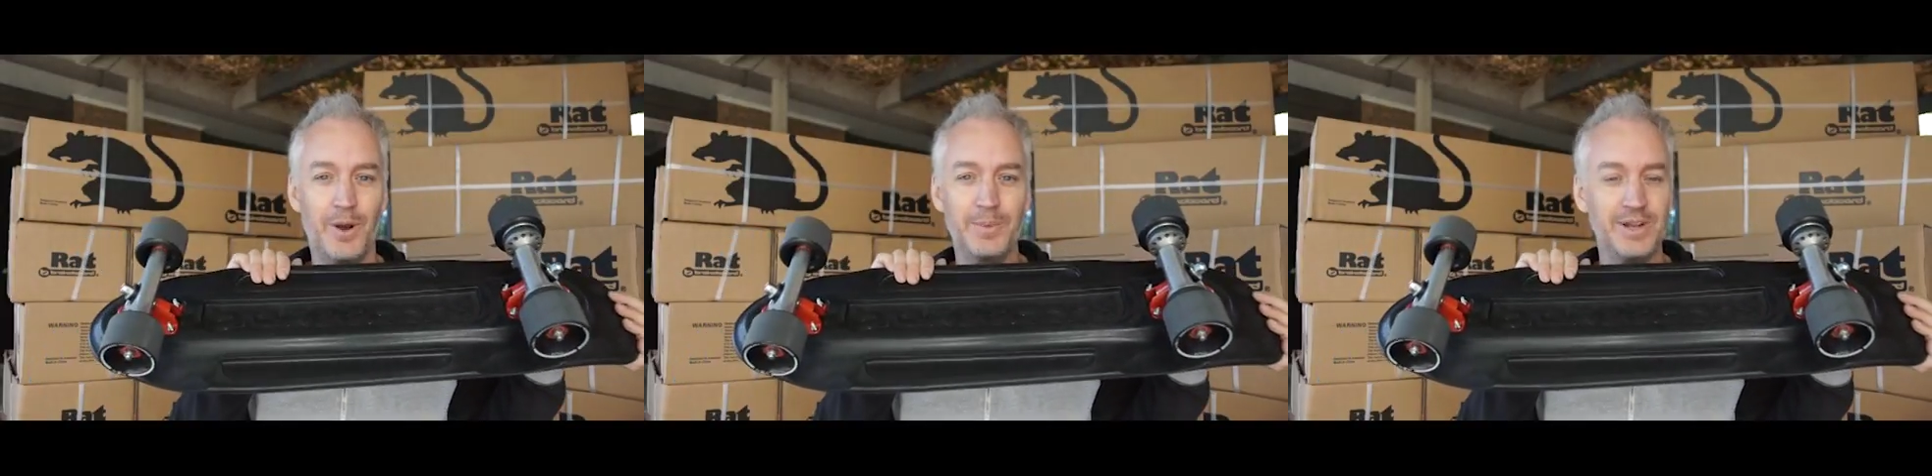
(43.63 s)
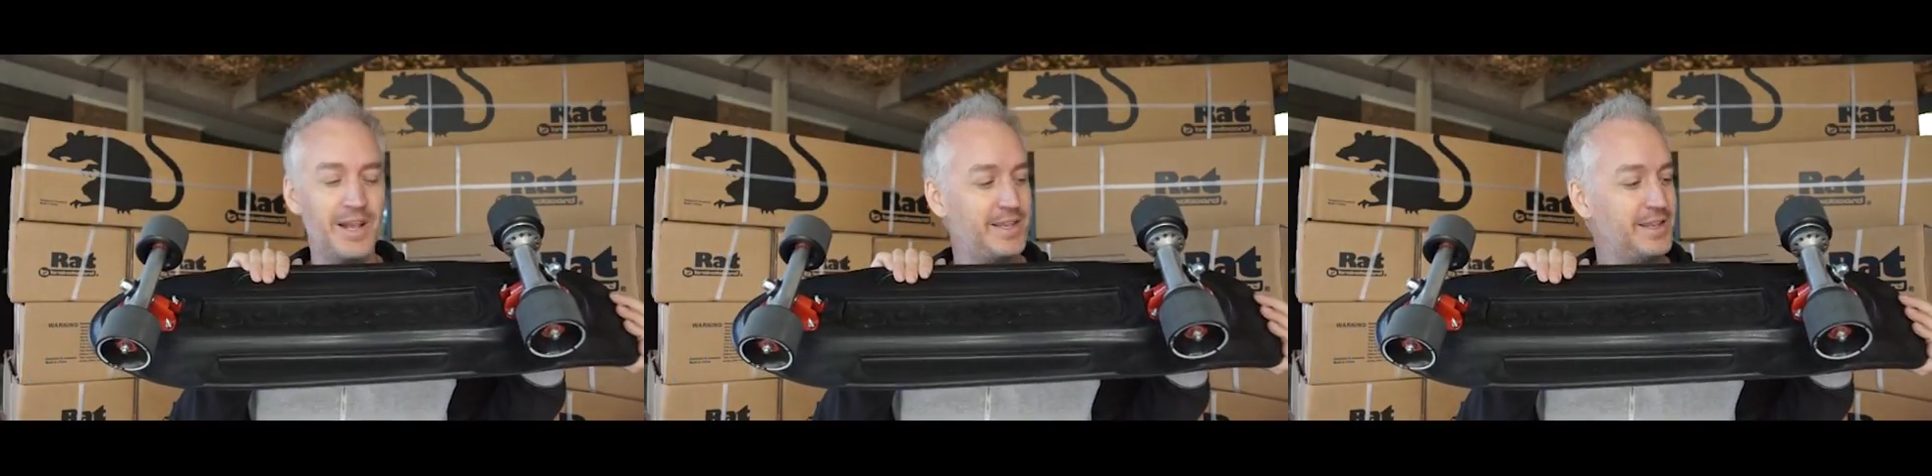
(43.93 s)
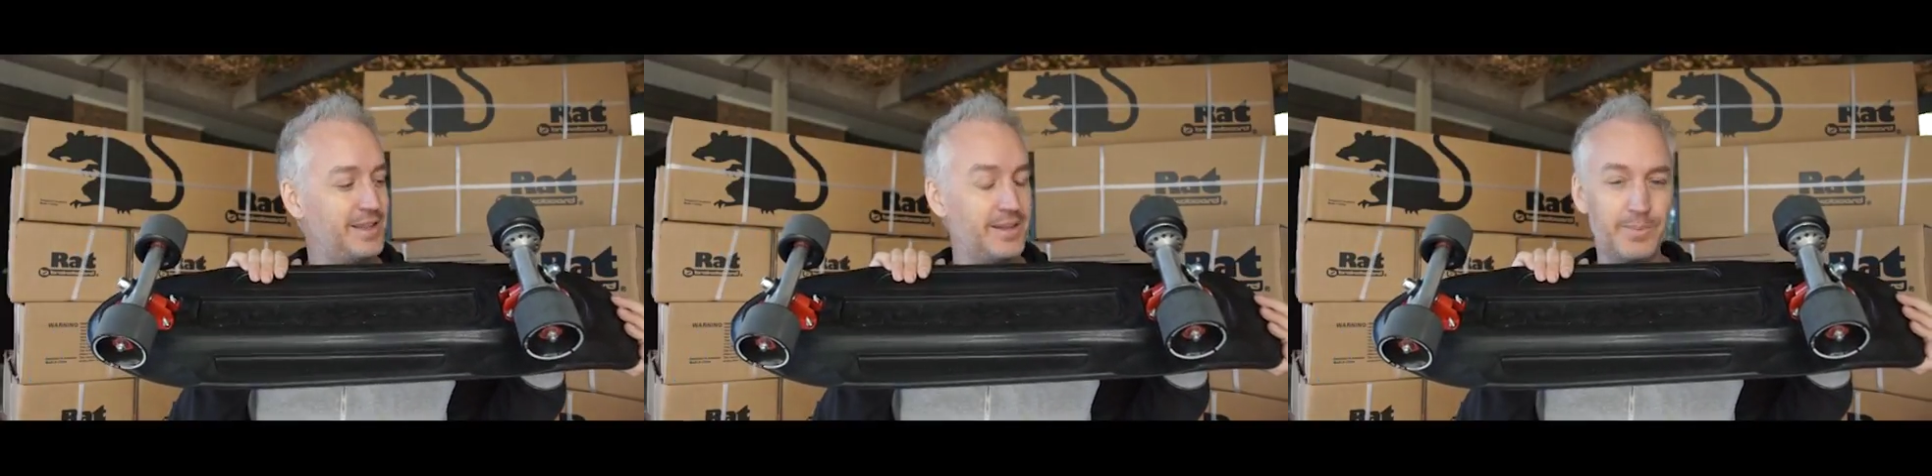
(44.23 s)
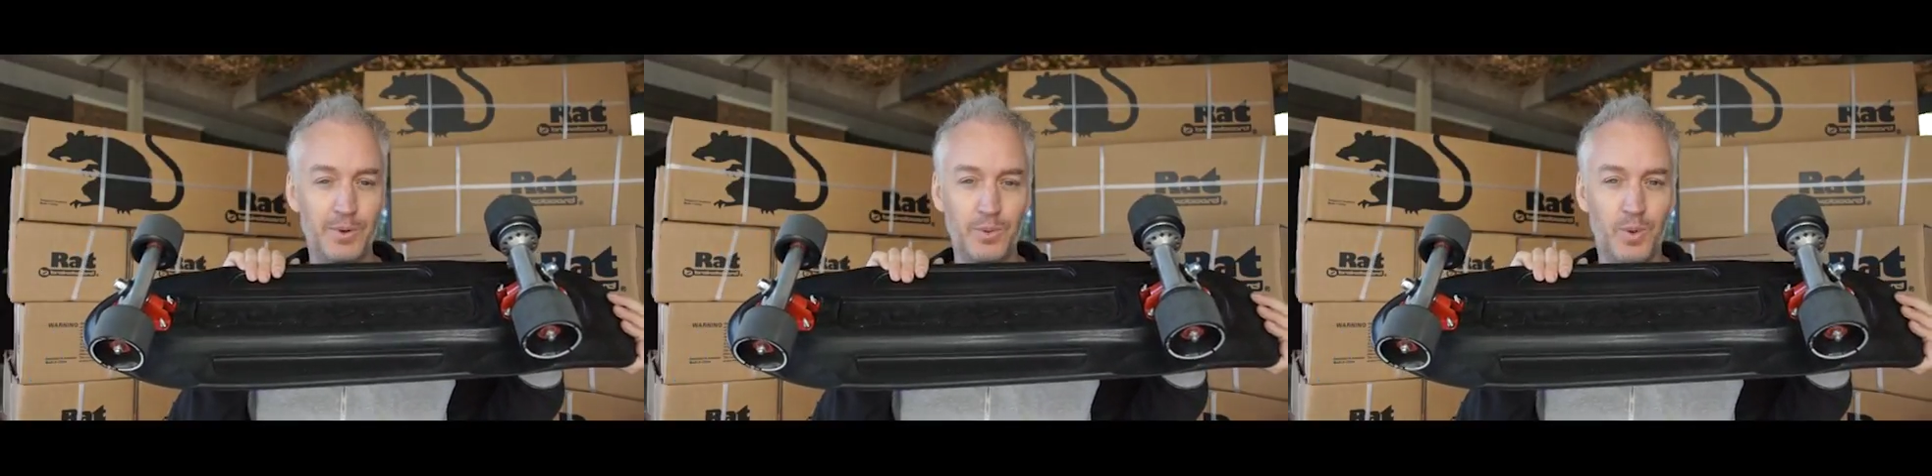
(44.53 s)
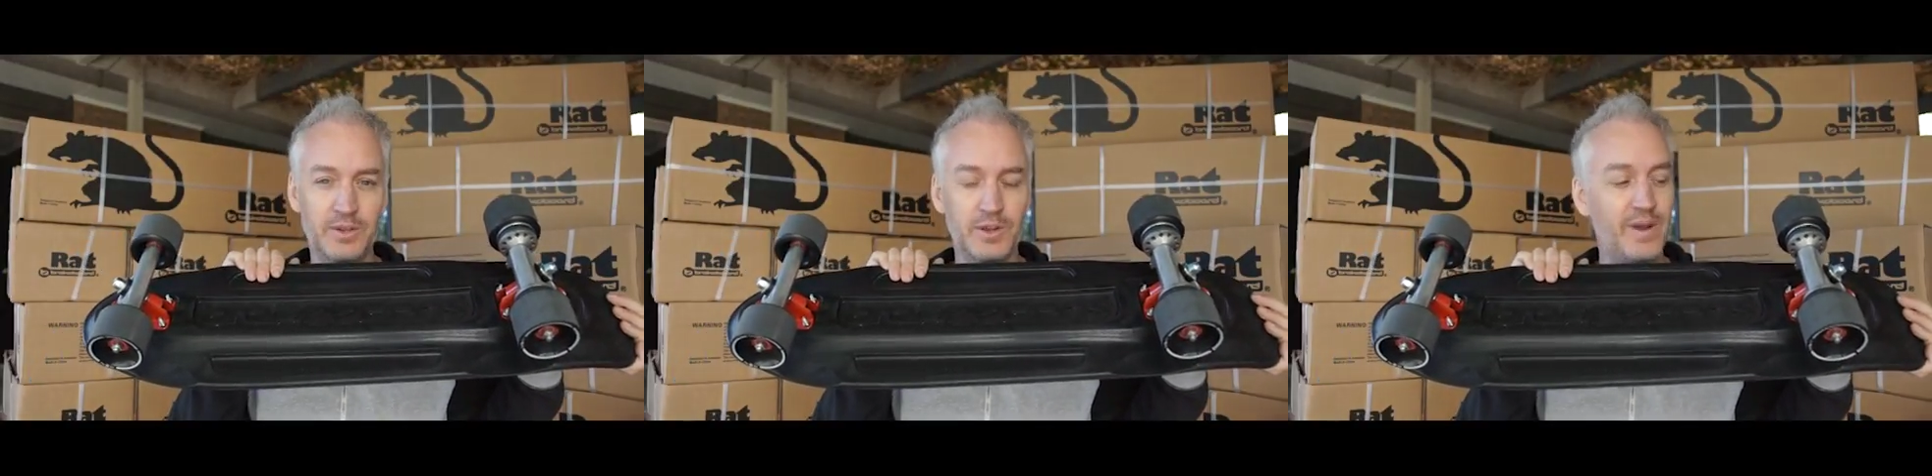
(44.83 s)
obsolescence in this board
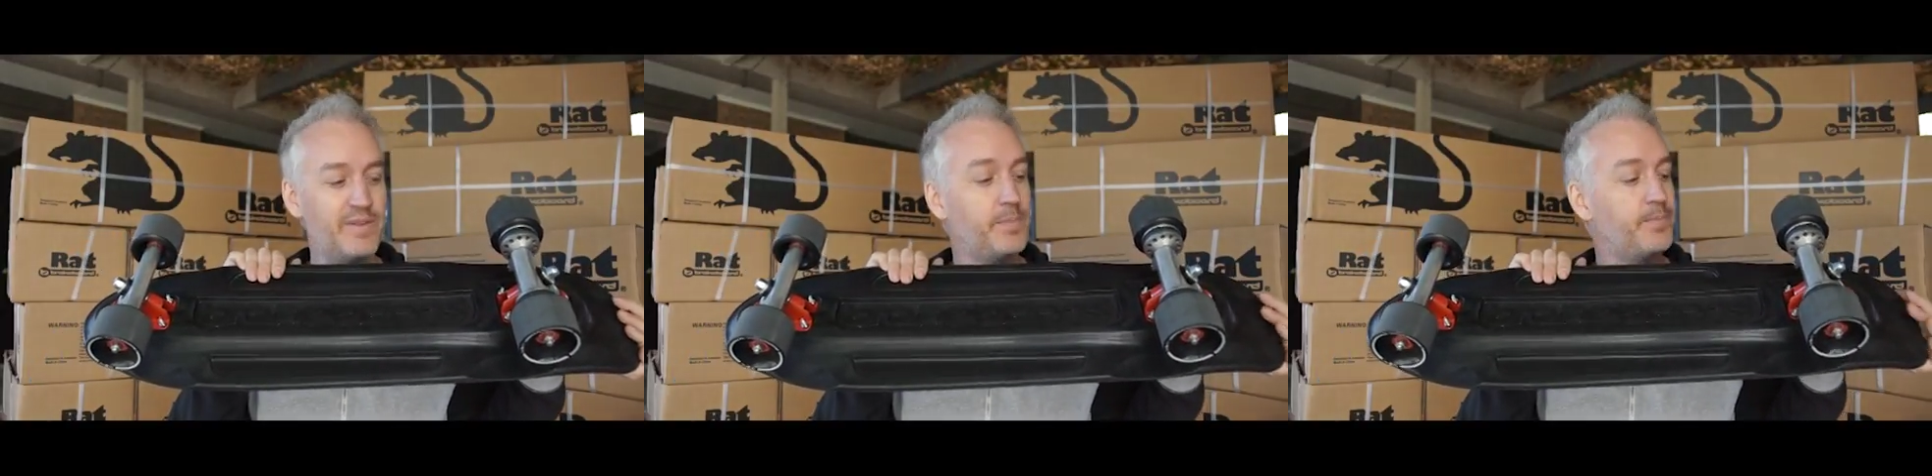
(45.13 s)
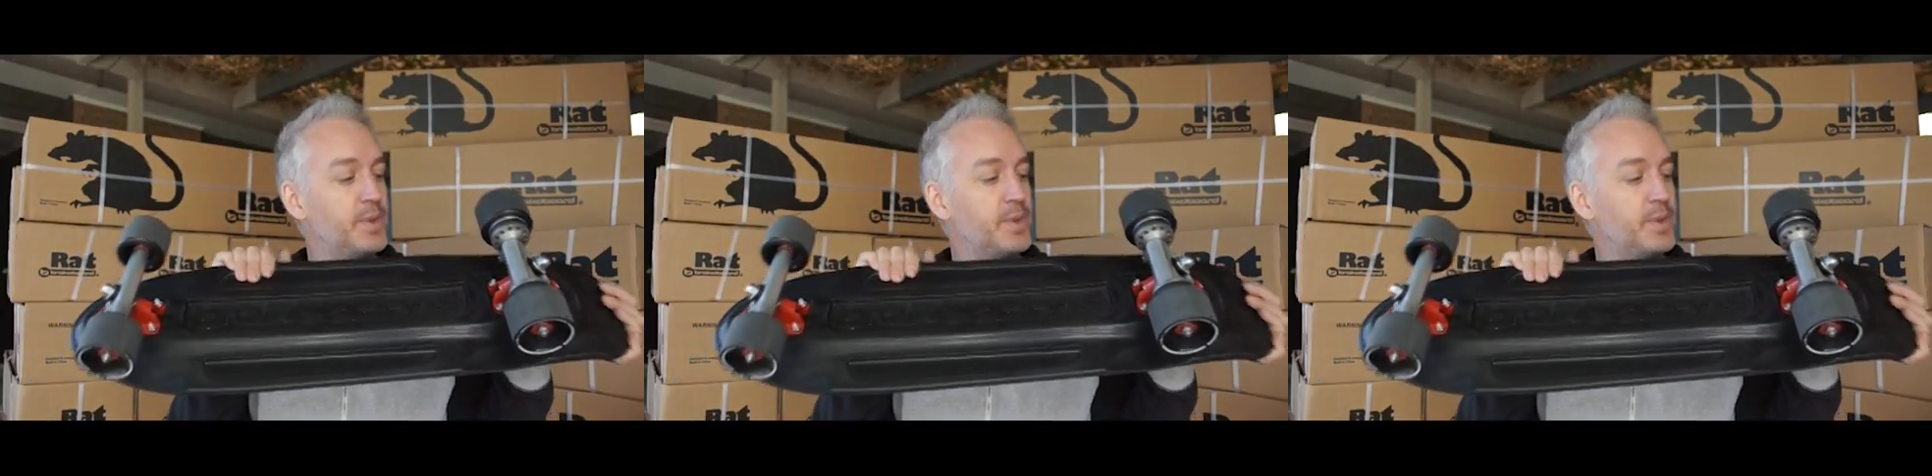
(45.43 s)
whatsoever.